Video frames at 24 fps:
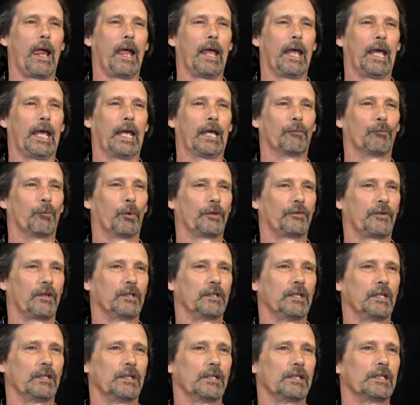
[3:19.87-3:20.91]
and what they
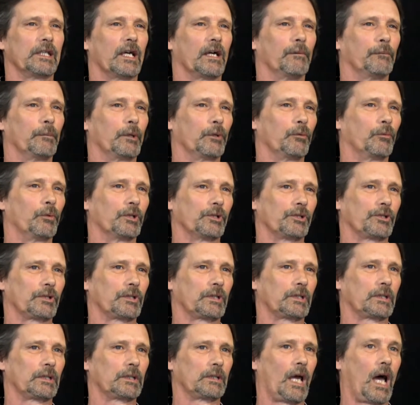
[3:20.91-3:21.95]
didn't tell me
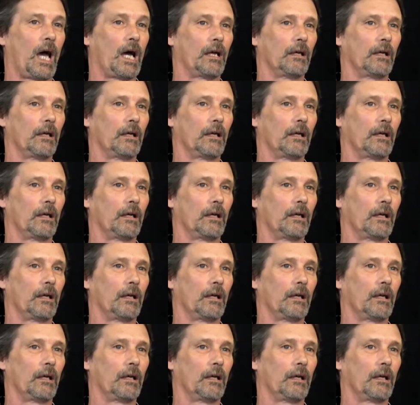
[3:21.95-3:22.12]
was,